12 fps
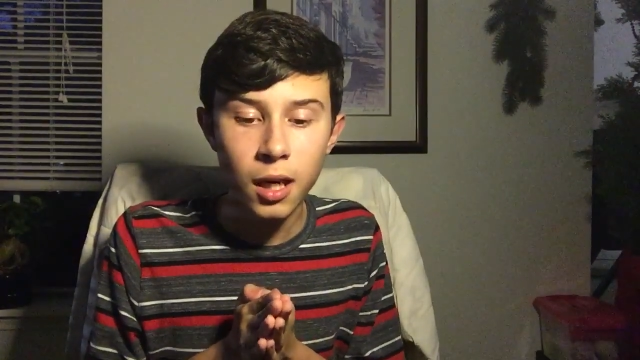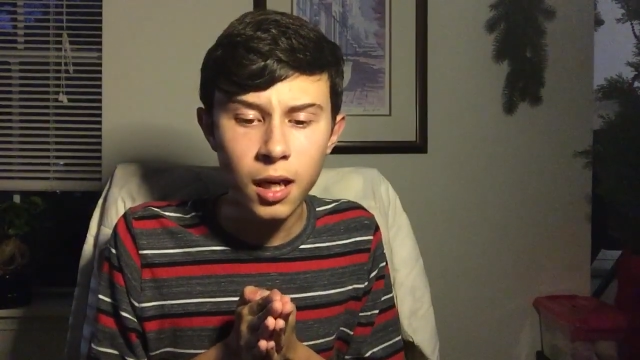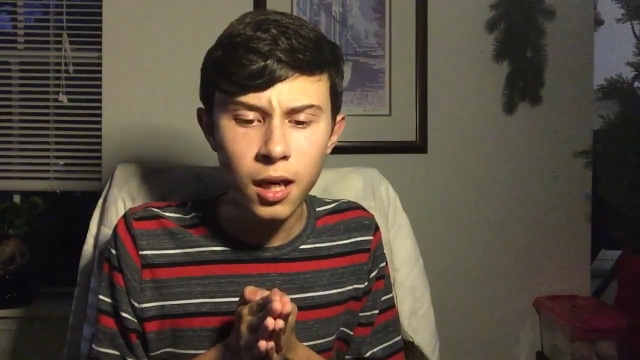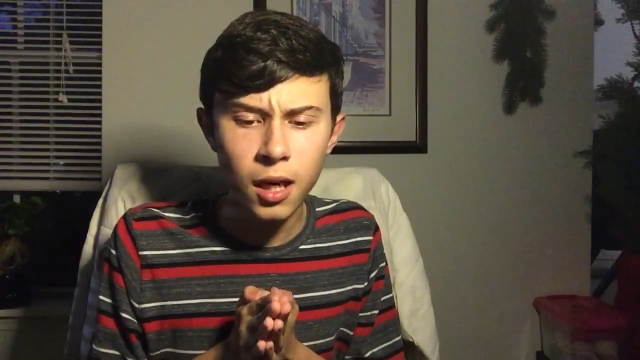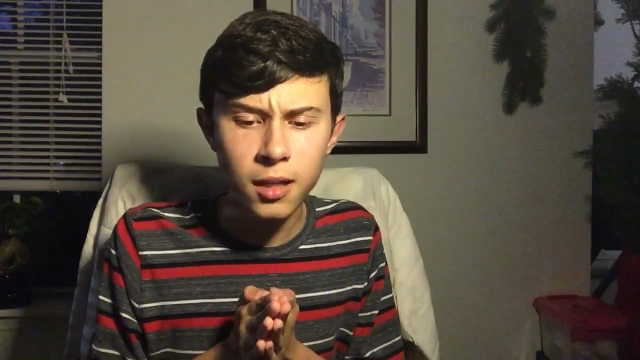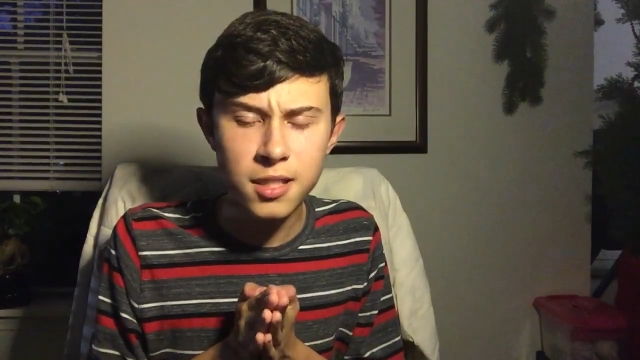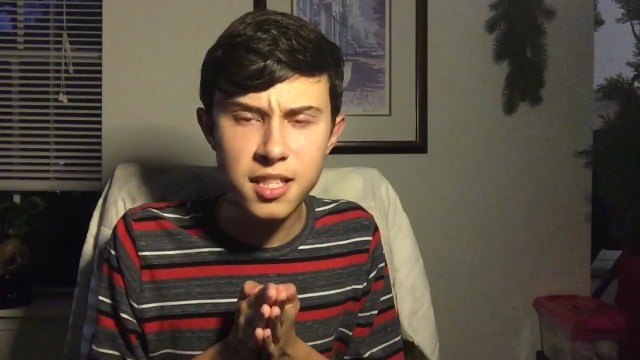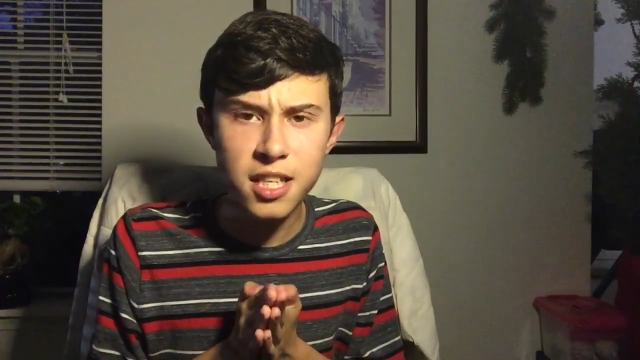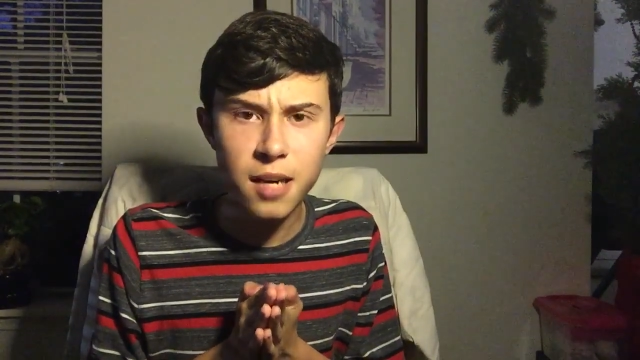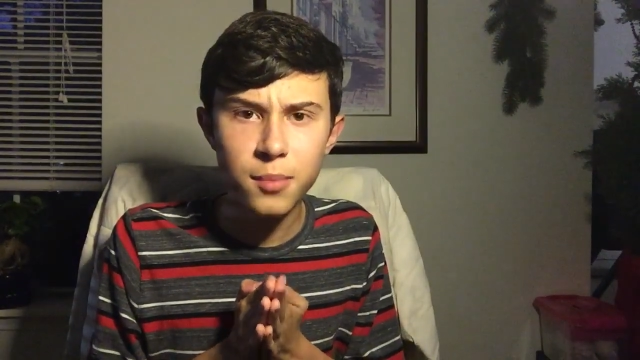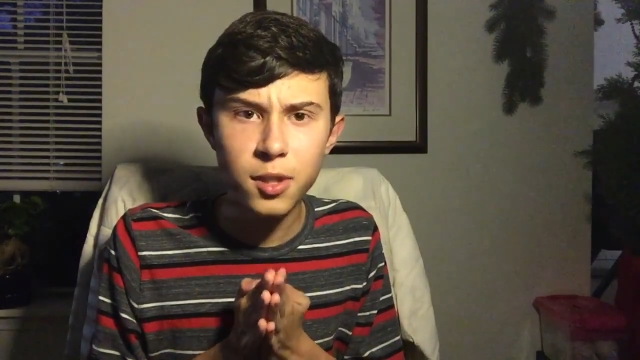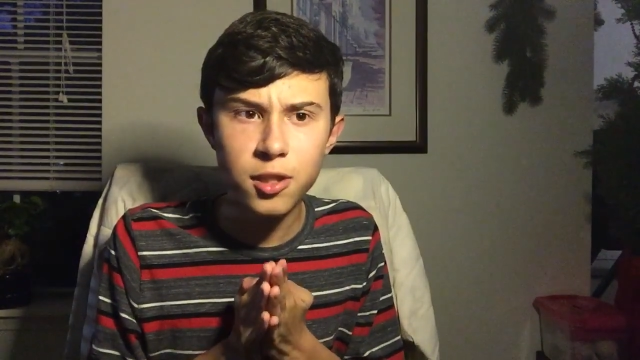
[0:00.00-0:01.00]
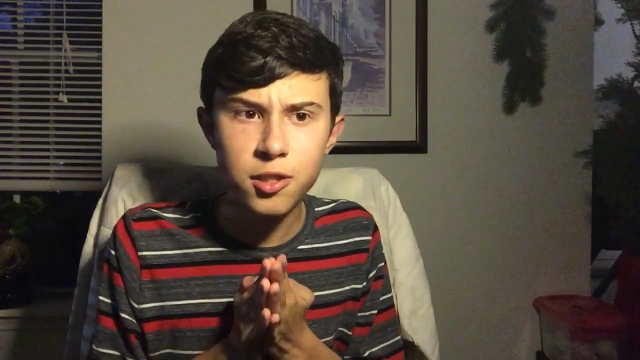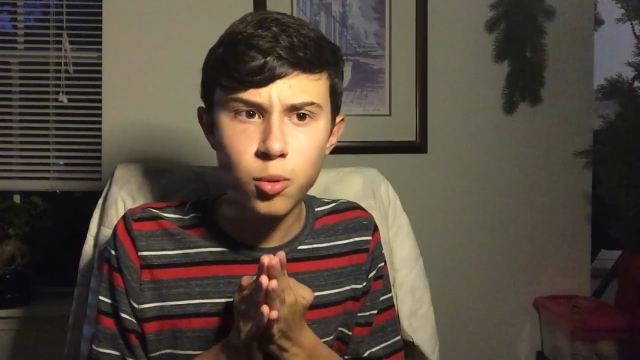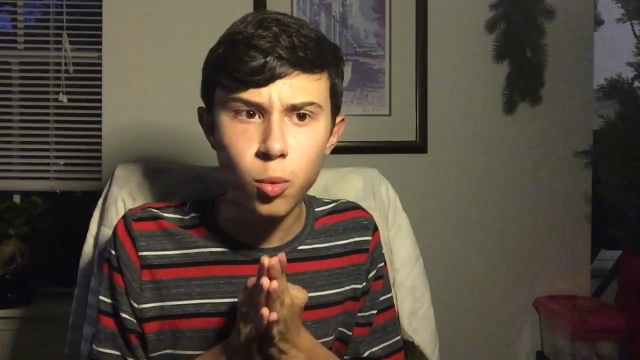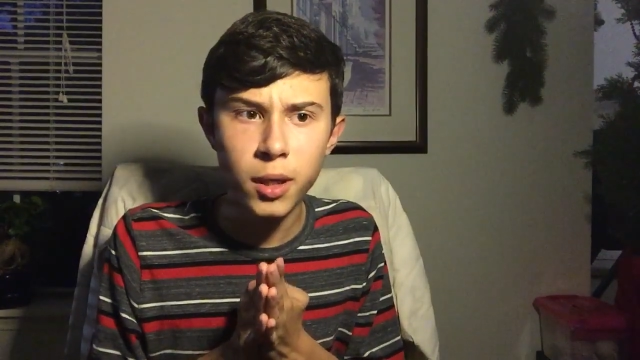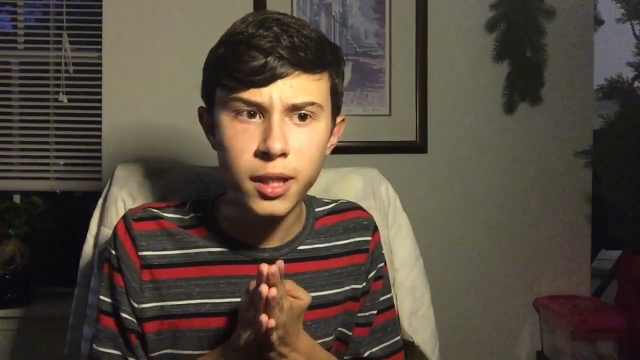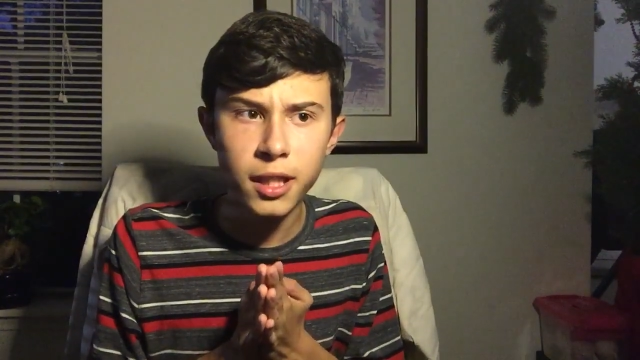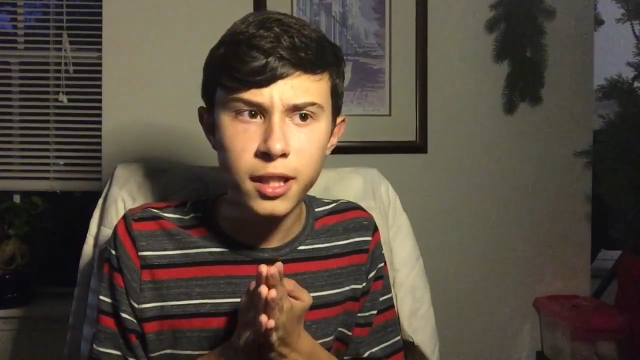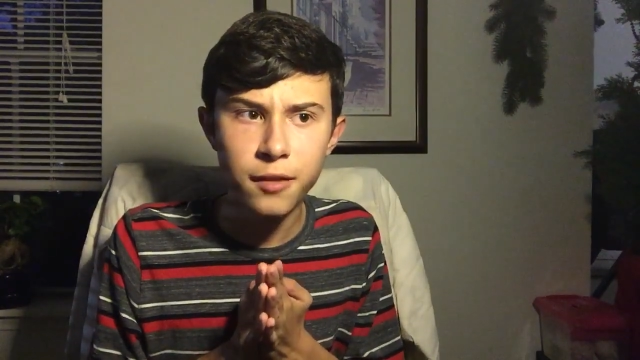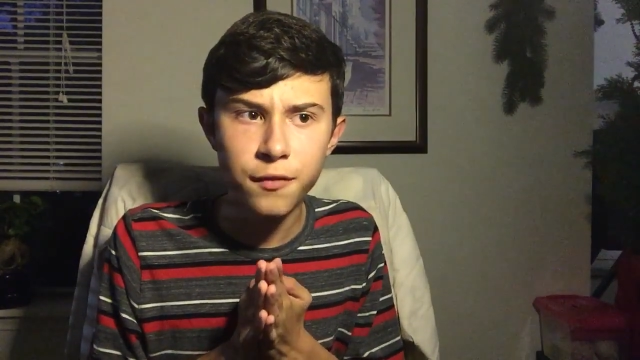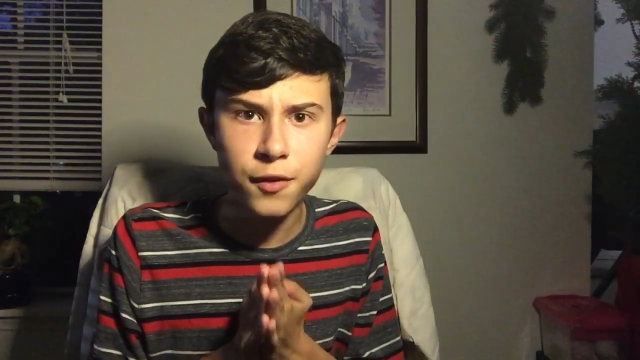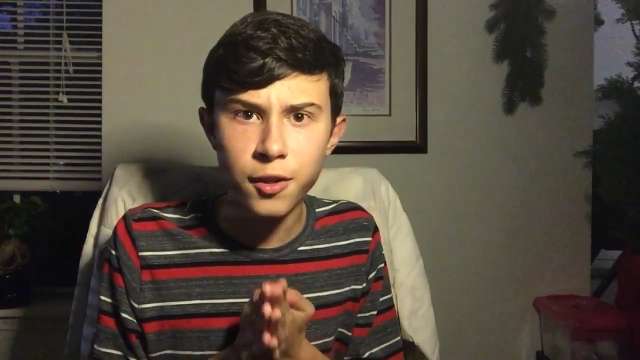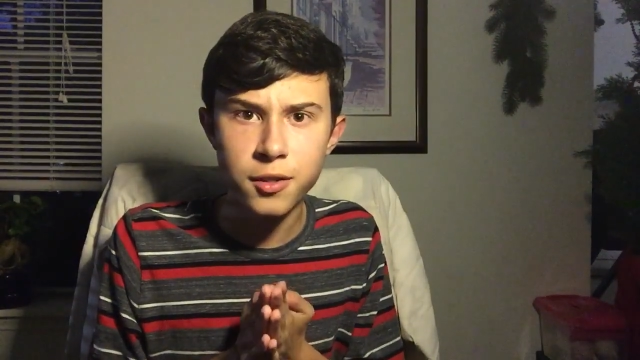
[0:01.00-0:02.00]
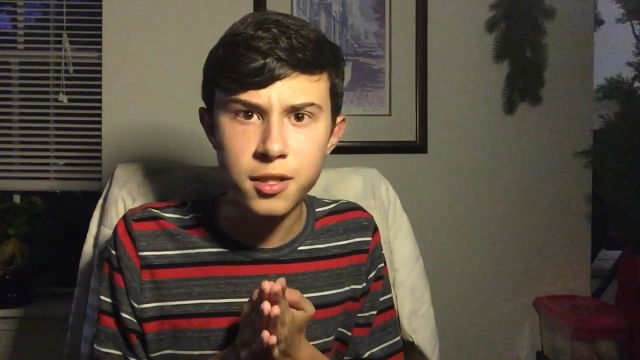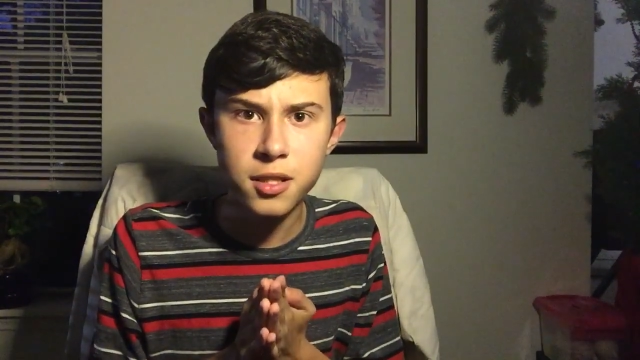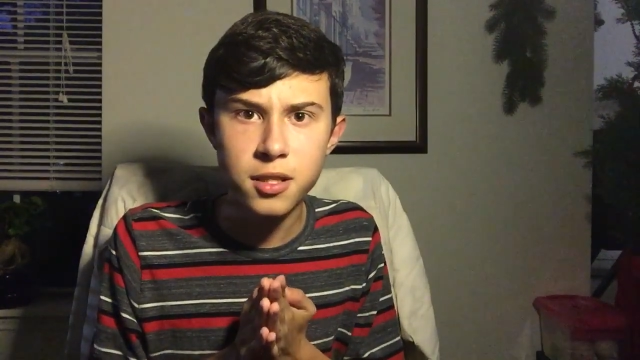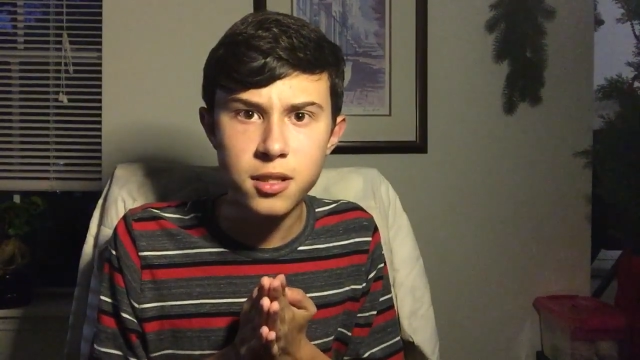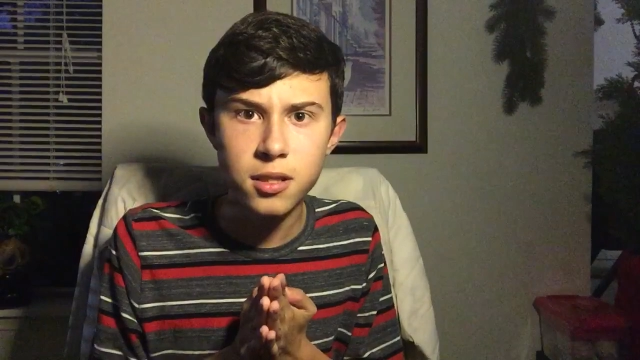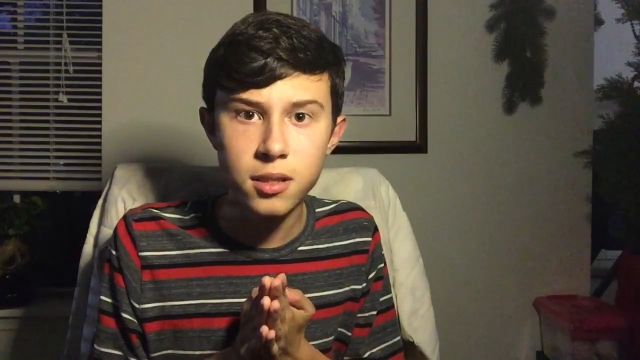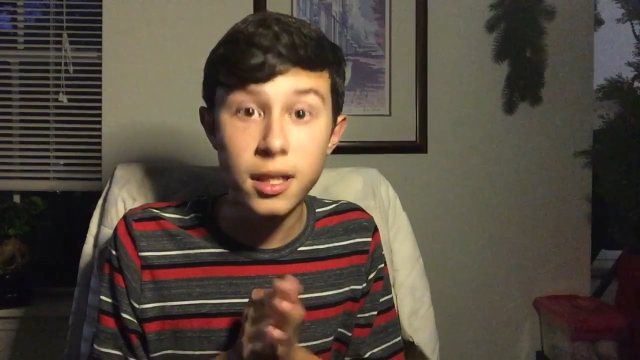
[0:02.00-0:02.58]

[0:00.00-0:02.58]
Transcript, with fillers: uh, December 21st.